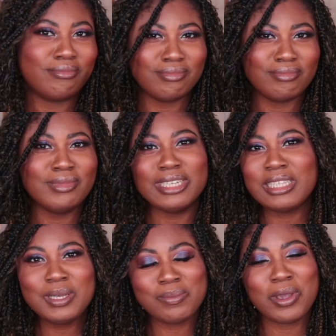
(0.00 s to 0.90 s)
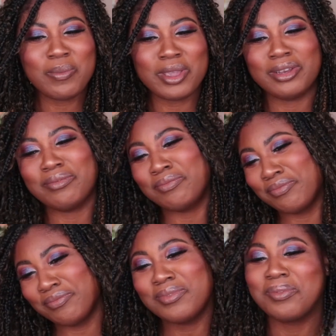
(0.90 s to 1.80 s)
It needs to be a moment.
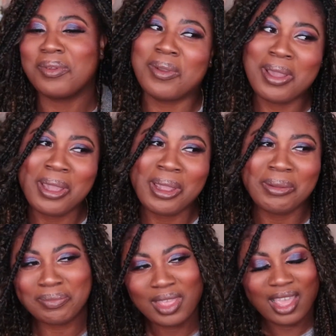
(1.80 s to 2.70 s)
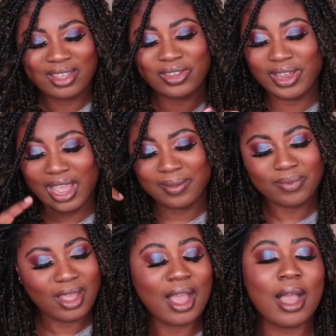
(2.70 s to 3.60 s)
Alright. So yeah,
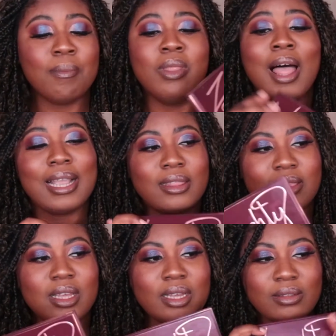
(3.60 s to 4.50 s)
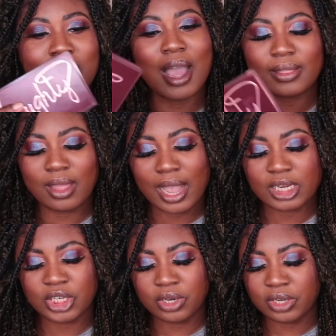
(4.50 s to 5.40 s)
like the
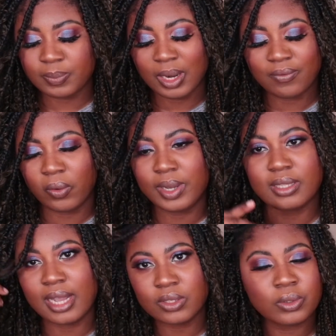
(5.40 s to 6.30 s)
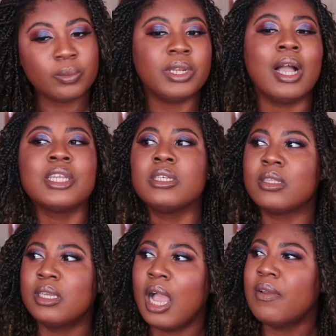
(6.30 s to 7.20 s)
eyeshadows, but I've always liked Huda Beauty eyeshadows. I
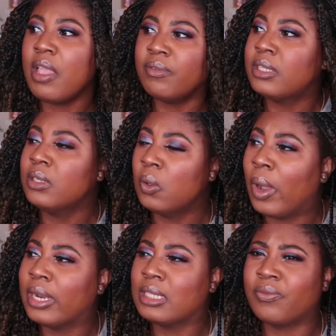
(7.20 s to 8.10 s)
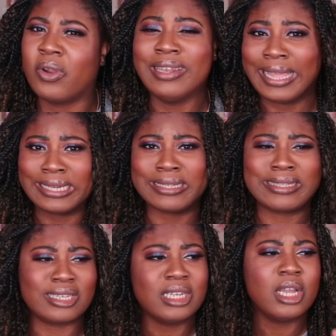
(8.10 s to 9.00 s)
think I have every single one except for her
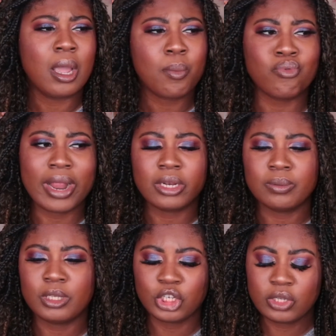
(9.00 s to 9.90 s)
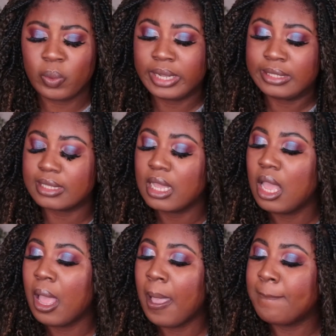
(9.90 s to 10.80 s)
latest Brown Obsession ones,
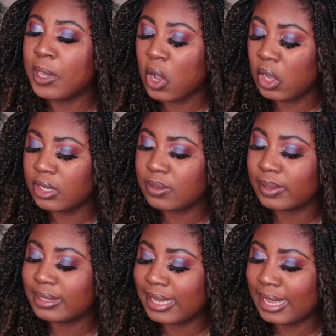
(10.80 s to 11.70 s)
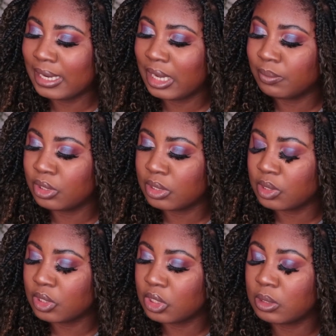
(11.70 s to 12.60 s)
because once again, I'm
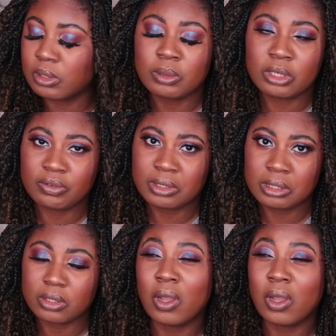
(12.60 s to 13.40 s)
just one of the fans.